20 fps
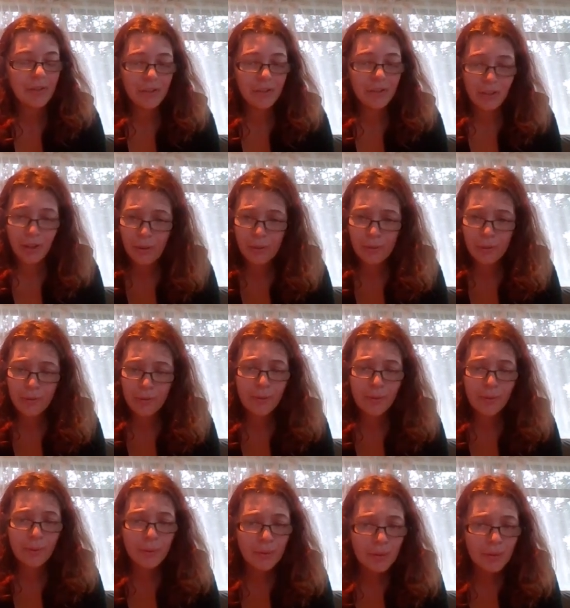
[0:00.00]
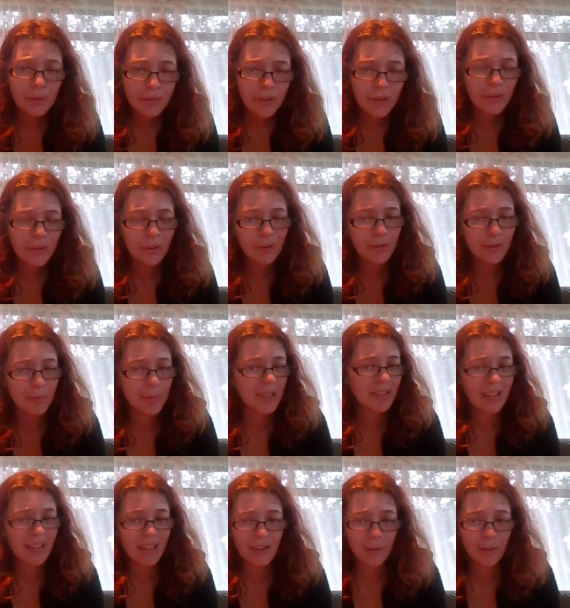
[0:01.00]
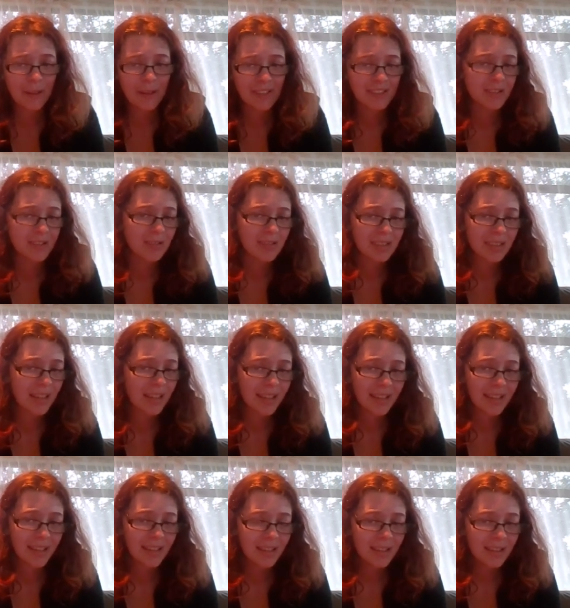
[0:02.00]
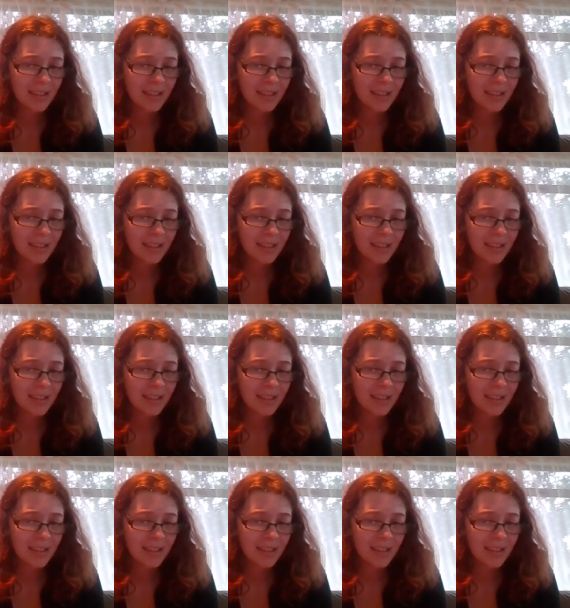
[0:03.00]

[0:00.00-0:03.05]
So for all of you who have been touched by suicide,